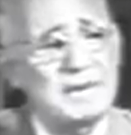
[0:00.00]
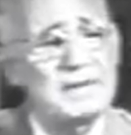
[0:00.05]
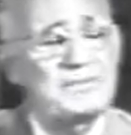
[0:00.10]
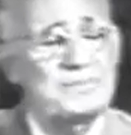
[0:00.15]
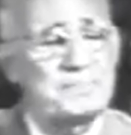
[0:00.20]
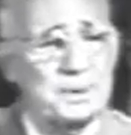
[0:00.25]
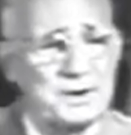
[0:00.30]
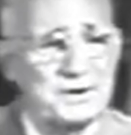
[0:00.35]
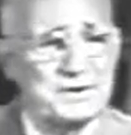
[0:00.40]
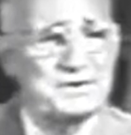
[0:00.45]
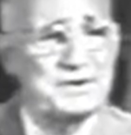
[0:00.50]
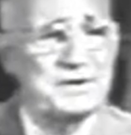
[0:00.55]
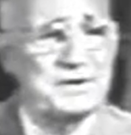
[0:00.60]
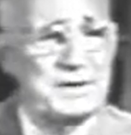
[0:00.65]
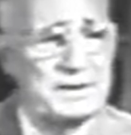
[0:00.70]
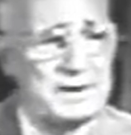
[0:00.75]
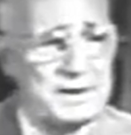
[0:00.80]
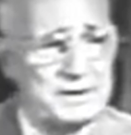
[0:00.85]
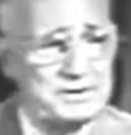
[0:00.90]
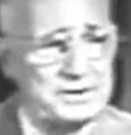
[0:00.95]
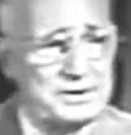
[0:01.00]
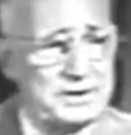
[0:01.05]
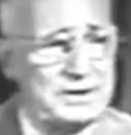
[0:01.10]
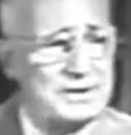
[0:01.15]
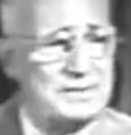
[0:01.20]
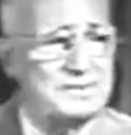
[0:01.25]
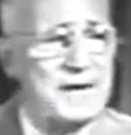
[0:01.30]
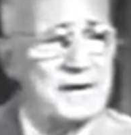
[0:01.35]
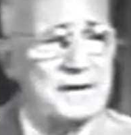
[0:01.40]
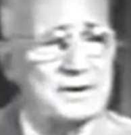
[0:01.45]
of personal
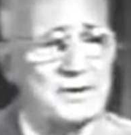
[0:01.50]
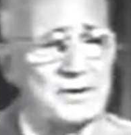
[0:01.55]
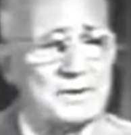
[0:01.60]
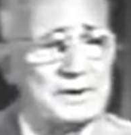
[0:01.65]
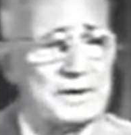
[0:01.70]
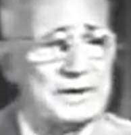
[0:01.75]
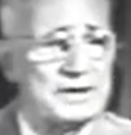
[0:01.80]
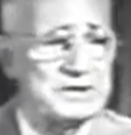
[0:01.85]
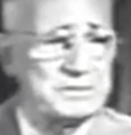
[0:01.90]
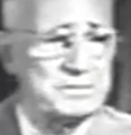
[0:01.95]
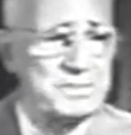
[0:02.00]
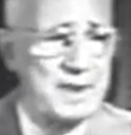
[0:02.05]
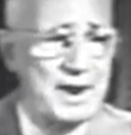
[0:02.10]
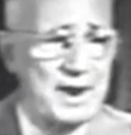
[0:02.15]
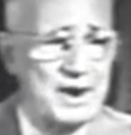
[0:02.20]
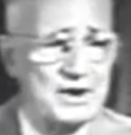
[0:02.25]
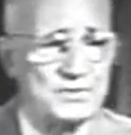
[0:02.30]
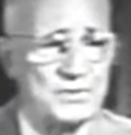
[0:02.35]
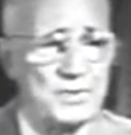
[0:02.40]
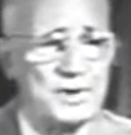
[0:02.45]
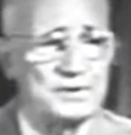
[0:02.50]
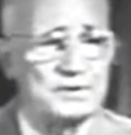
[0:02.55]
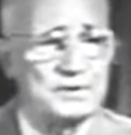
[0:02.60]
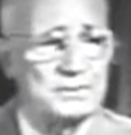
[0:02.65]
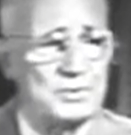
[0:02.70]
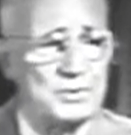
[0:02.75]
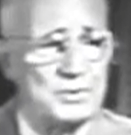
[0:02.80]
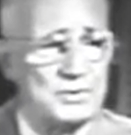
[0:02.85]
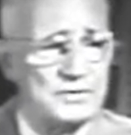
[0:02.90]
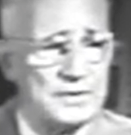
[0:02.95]
initiative not only inspires one to
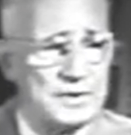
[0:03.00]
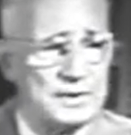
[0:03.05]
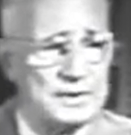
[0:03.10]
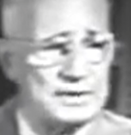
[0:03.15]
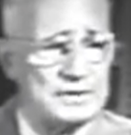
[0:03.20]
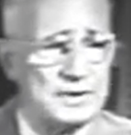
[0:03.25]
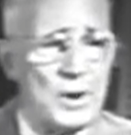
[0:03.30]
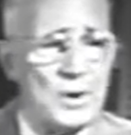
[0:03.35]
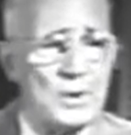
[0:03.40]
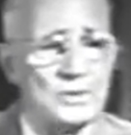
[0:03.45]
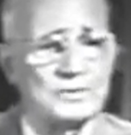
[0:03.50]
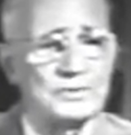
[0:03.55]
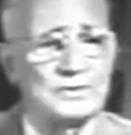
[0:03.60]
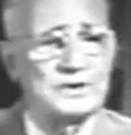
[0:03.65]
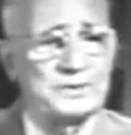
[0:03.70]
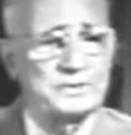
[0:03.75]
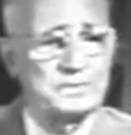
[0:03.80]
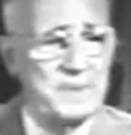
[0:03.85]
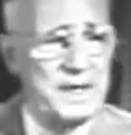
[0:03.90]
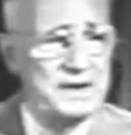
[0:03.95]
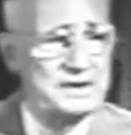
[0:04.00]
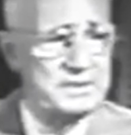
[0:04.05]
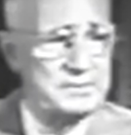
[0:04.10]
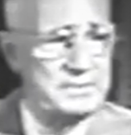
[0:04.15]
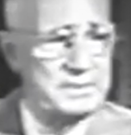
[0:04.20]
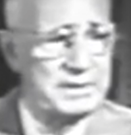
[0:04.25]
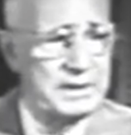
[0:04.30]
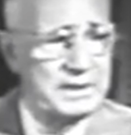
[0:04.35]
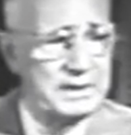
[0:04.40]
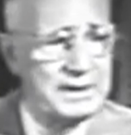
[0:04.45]
move on his own
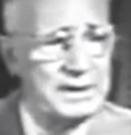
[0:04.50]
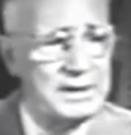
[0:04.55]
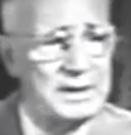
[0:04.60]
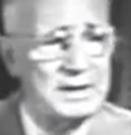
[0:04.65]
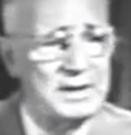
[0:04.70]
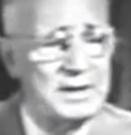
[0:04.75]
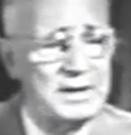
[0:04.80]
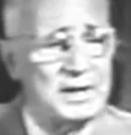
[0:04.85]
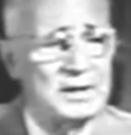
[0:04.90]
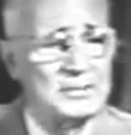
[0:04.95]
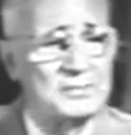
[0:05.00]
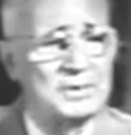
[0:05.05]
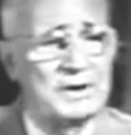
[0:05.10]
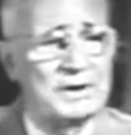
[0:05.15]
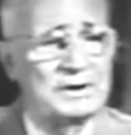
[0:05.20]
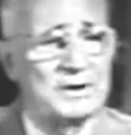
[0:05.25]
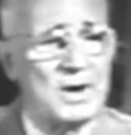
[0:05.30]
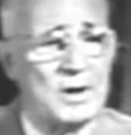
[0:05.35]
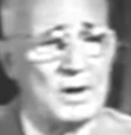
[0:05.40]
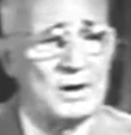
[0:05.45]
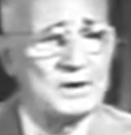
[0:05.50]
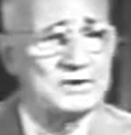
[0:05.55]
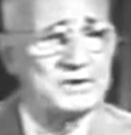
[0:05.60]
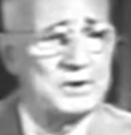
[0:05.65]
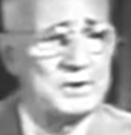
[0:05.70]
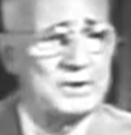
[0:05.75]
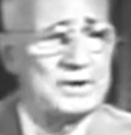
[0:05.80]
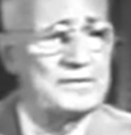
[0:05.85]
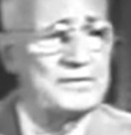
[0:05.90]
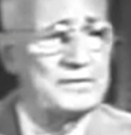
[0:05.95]
responsibility, but it
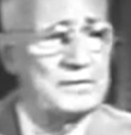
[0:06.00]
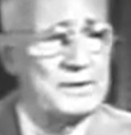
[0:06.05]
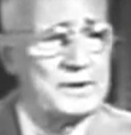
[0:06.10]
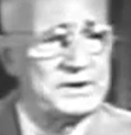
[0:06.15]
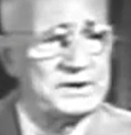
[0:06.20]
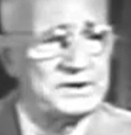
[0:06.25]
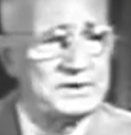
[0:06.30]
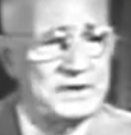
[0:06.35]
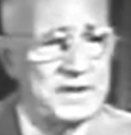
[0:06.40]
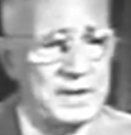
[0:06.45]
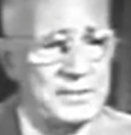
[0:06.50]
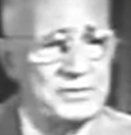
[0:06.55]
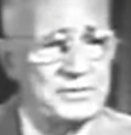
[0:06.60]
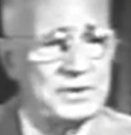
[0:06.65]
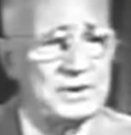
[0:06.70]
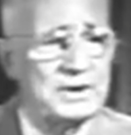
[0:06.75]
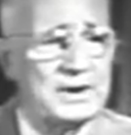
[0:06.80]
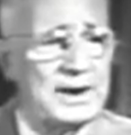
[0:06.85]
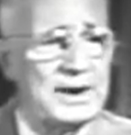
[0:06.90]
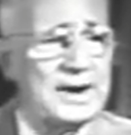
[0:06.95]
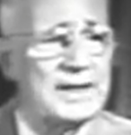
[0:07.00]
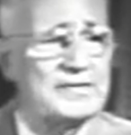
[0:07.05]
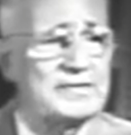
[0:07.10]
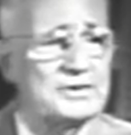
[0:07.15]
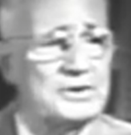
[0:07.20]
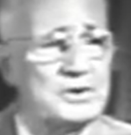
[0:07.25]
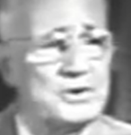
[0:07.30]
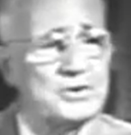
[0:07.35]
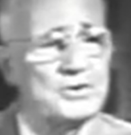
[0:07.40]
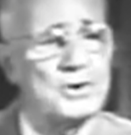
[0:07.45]
also influences him to carry
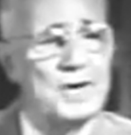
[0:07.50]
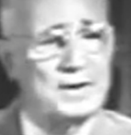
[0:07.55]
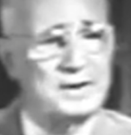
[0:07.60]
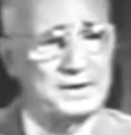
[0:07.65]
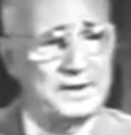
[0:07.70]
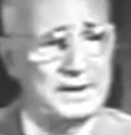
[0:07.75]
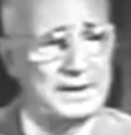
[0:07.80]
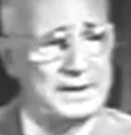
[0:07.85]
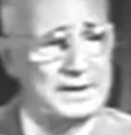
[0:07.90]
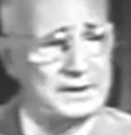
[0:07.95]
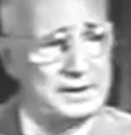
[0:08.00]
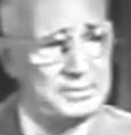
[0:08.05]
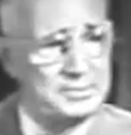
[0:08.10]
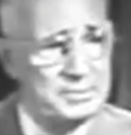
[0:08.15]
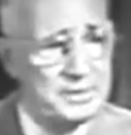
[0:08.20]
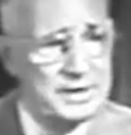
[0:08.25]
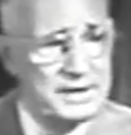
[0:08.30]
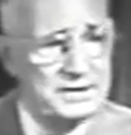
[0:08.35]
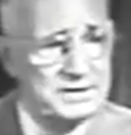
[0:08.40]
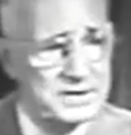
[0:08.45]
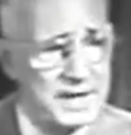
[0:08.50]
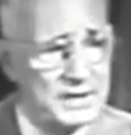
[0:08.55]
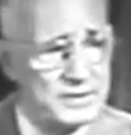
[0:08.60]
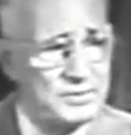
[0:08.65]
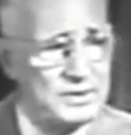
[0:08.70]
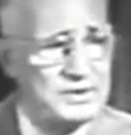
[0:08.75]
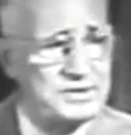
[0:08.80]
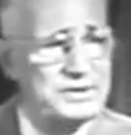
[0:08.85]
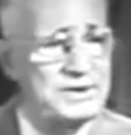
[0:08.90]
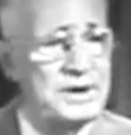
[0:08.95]
through until he completes that
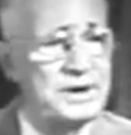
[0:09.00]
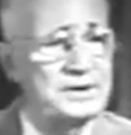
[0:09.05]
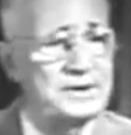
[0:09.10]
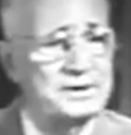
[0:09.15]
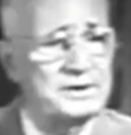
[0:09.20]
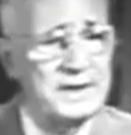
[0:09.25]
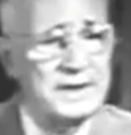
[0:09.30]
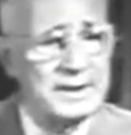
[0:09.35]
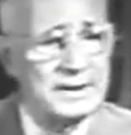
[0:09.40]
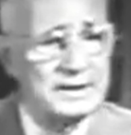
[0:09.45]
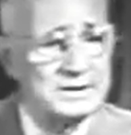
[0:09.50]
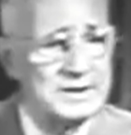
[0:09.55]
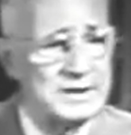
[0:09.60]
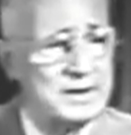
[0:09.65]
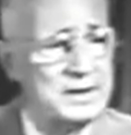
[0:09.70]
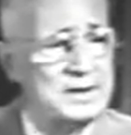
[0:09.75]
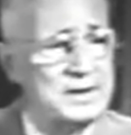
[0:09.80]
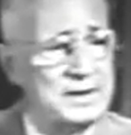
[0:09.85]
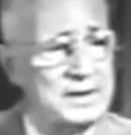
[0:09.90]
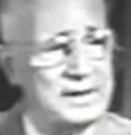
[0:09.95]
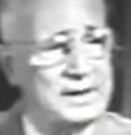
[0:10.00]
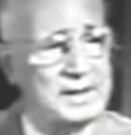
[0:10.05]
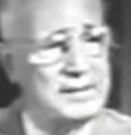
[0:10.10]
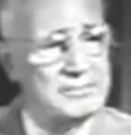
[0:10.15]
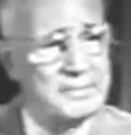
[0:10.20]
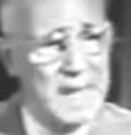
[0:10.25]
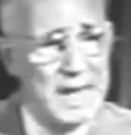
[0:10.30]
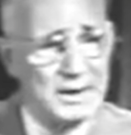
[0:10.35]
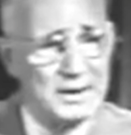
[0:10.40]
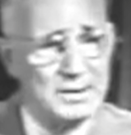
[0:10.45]
which he undertakes in a
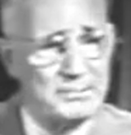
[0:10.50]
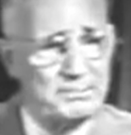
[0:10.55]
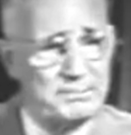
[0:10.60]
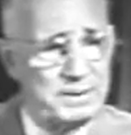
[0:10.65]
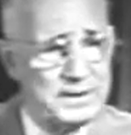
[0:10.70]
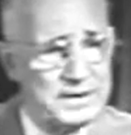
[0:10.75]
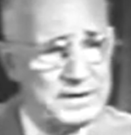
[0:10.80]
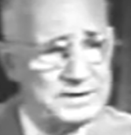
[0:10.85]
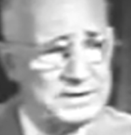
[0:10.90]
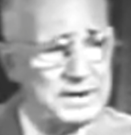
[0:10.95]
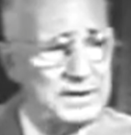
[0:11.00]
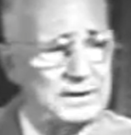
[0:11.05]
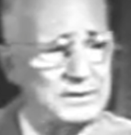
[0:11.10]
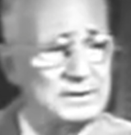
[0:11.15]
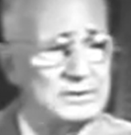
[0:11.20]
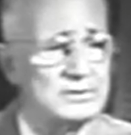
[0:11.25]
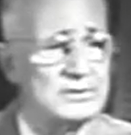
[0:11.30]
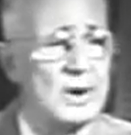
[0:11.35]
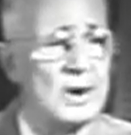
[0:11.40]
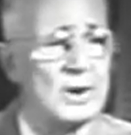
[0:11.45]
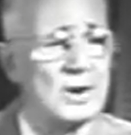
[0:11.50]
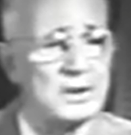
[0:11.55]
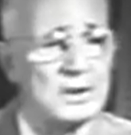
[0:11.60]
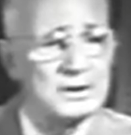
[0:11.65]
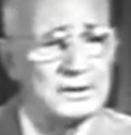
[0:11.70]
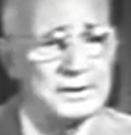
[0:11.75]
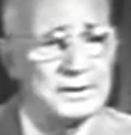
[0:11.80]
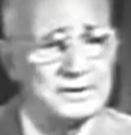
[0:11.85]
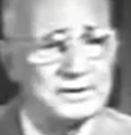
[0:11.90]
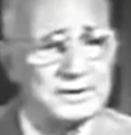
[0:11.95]
manner pleasing to all
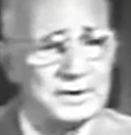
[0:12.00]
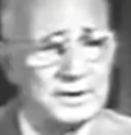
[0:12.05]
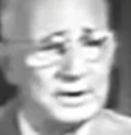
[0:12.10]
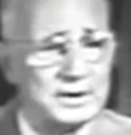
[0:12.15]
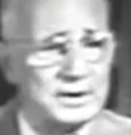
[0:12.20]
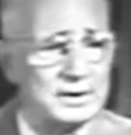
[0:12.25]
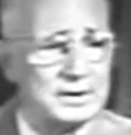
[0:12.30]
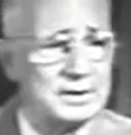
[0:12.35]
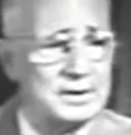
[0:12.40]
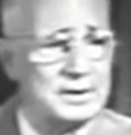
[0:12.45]
concerned,